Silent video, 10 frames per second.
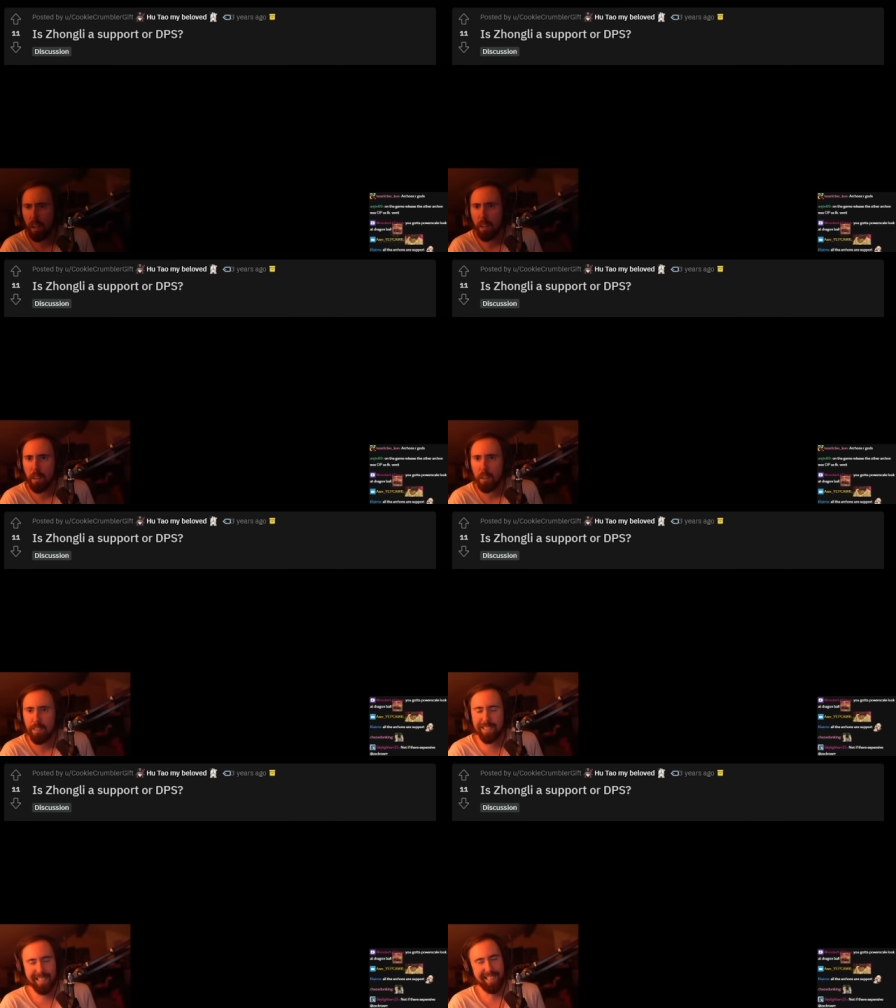Is
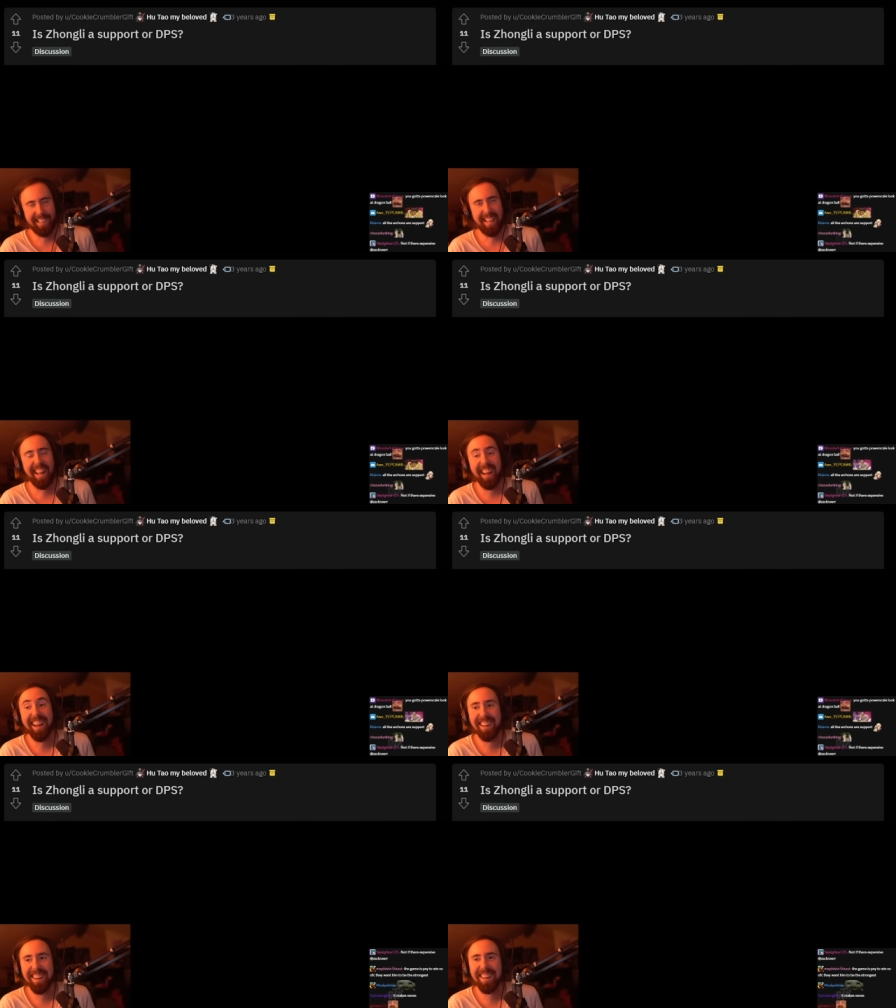Zhongli a
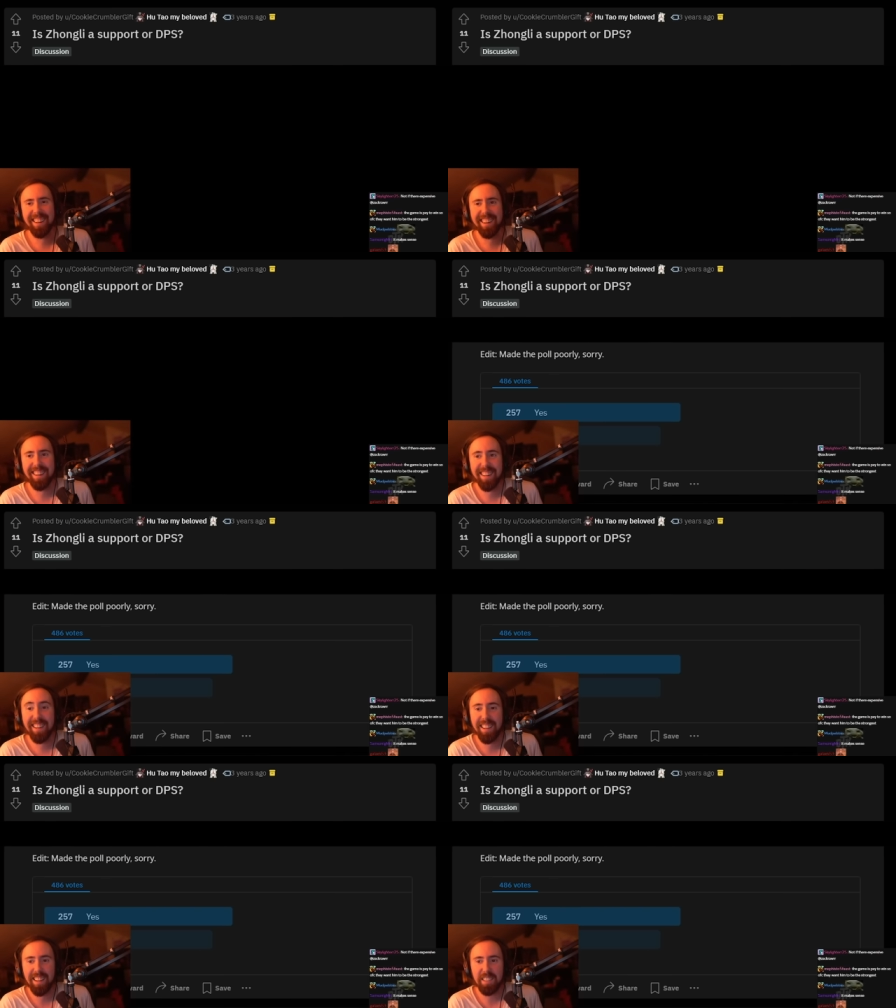support or DPS?
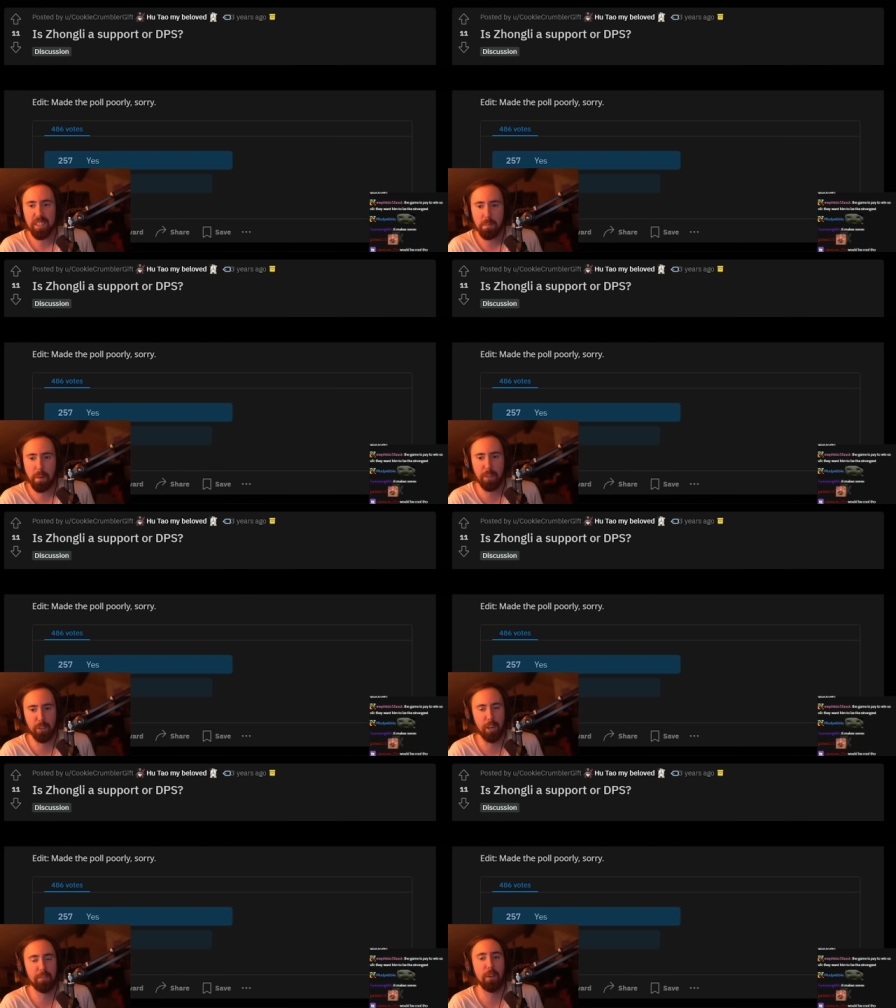Guys, please
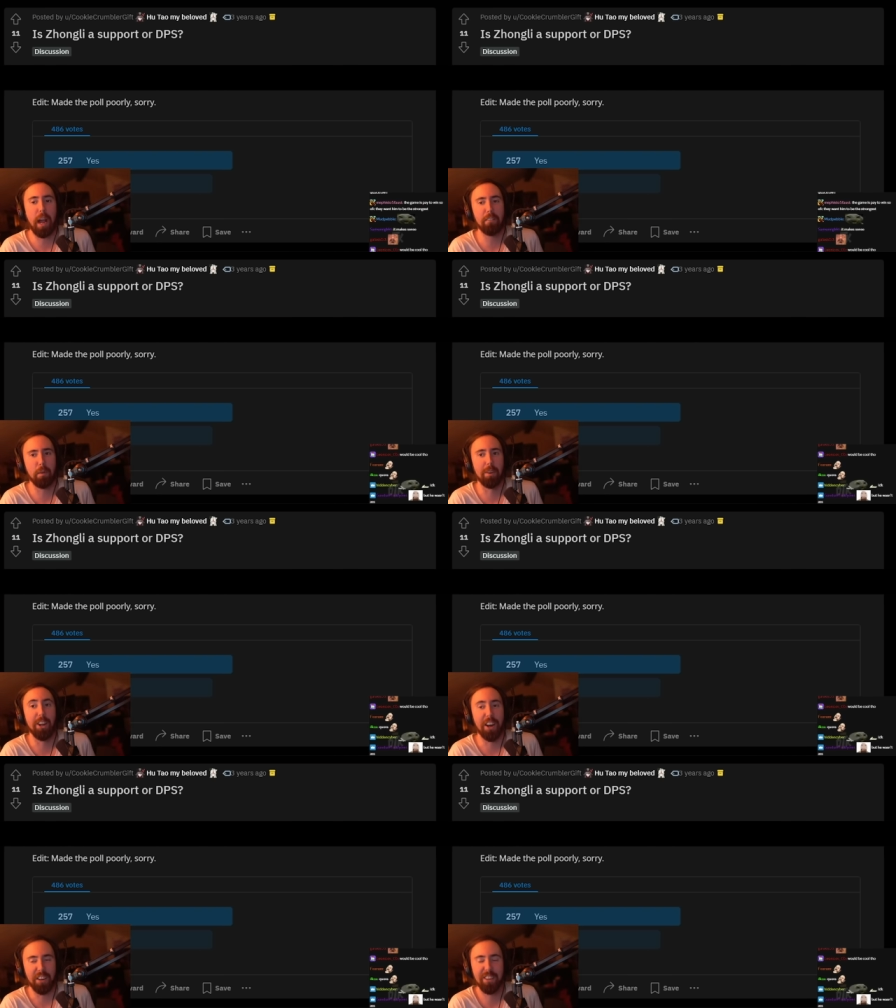Depends on if you have them or
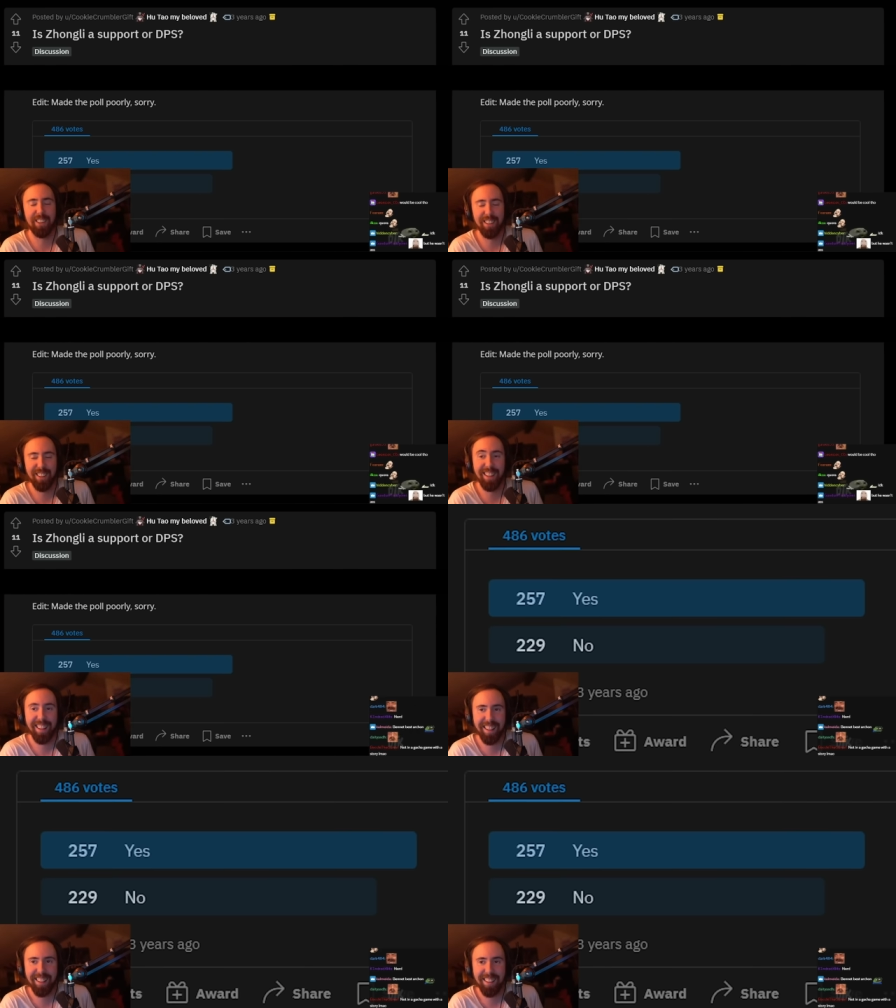not.
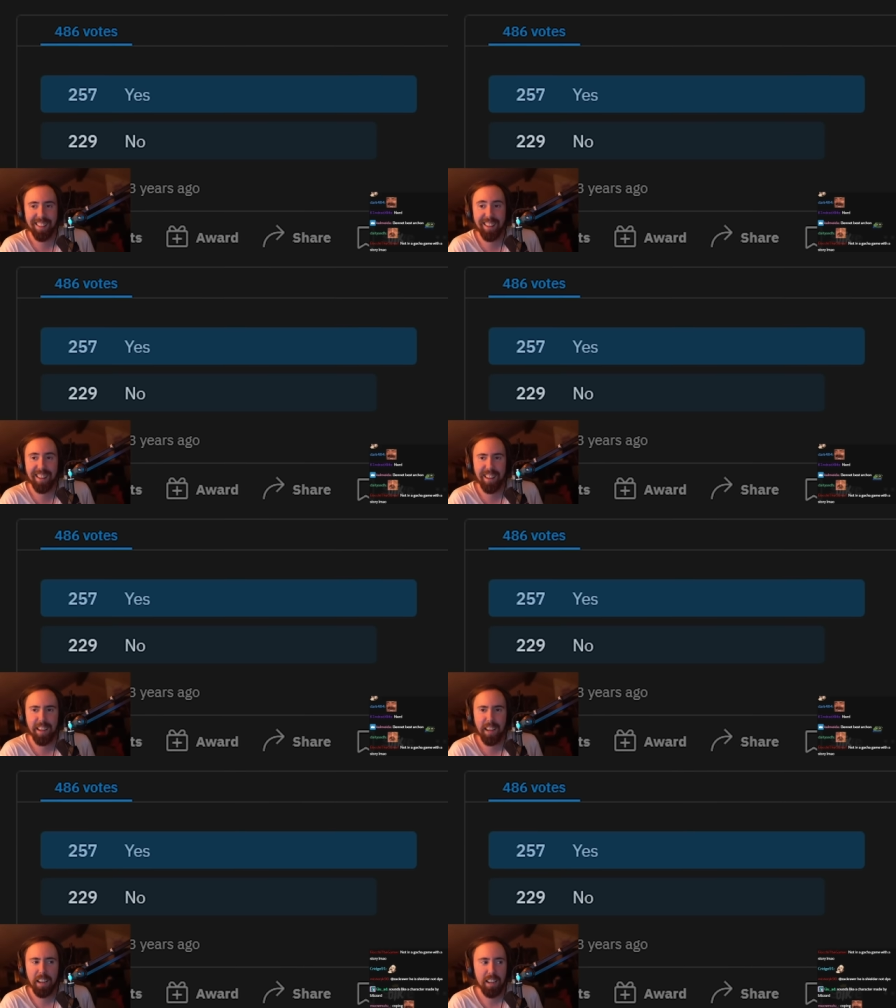Uh, yes?
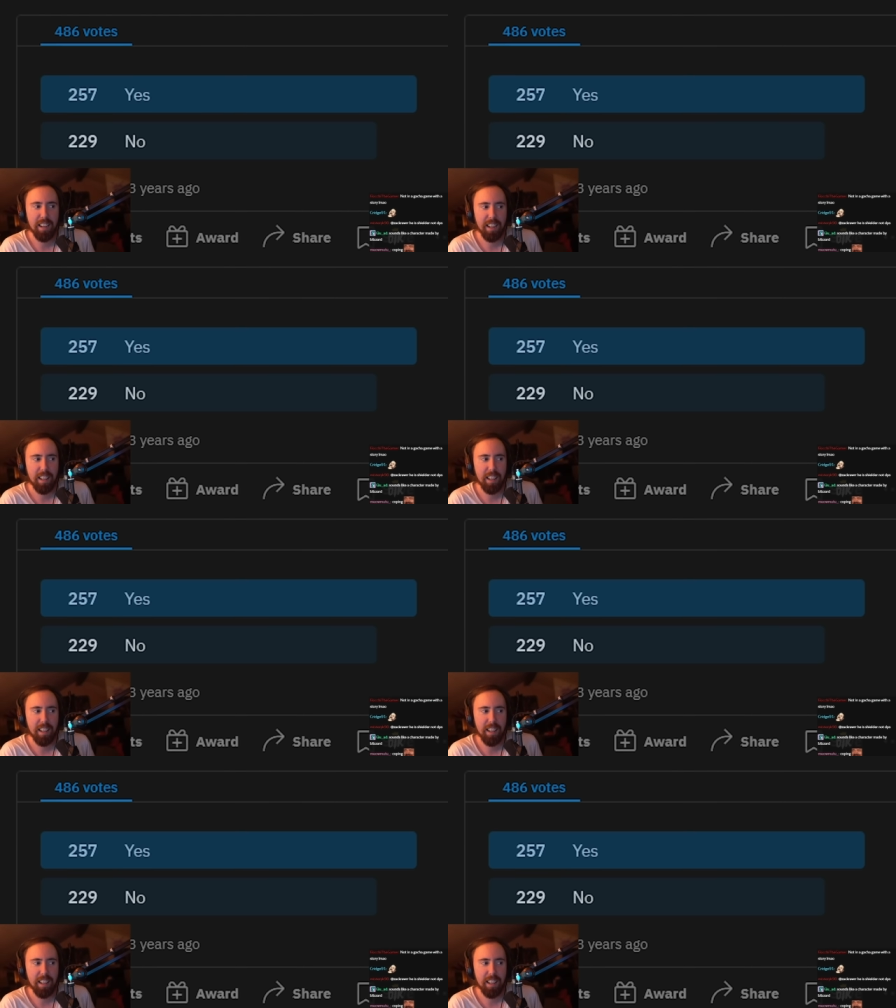No?